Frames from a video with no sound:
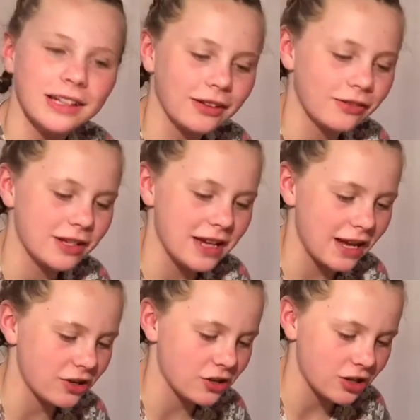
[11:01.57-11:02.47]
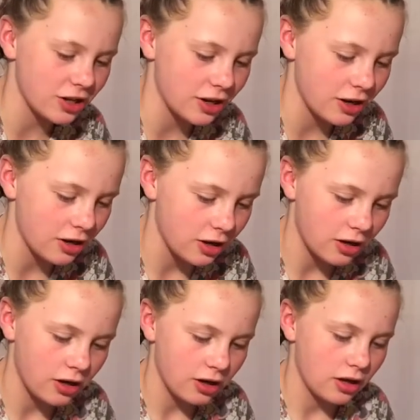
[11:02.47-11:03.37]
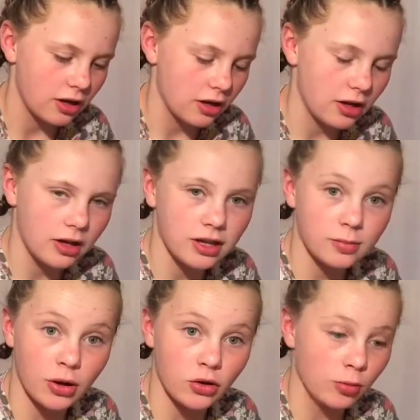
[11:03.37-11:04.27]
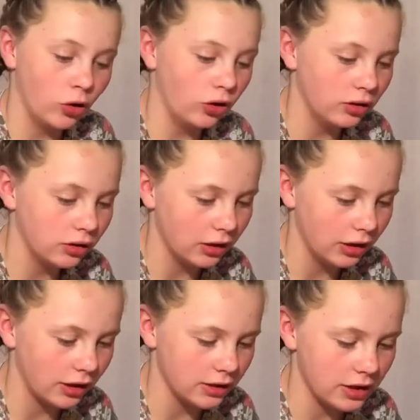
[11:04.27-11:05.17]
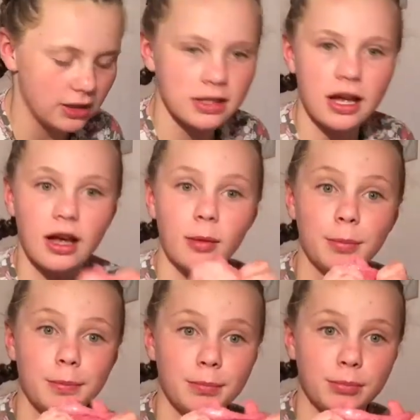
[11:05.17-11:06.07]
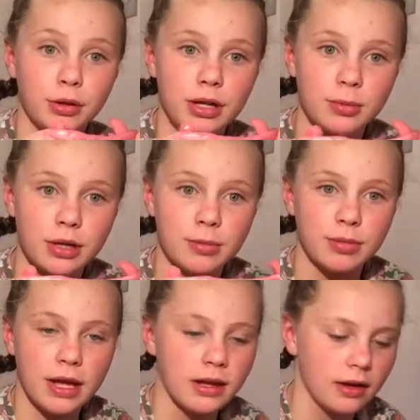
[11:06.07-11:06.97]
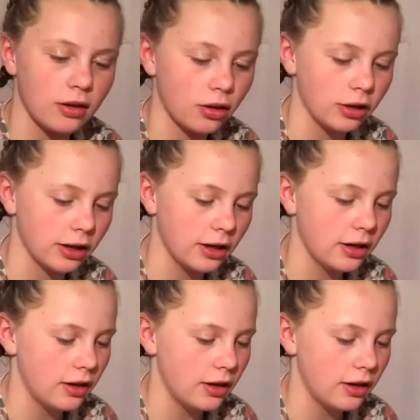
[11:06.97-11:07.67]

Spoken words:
I love the texture. It's pokeable and it's a pretty pink colour,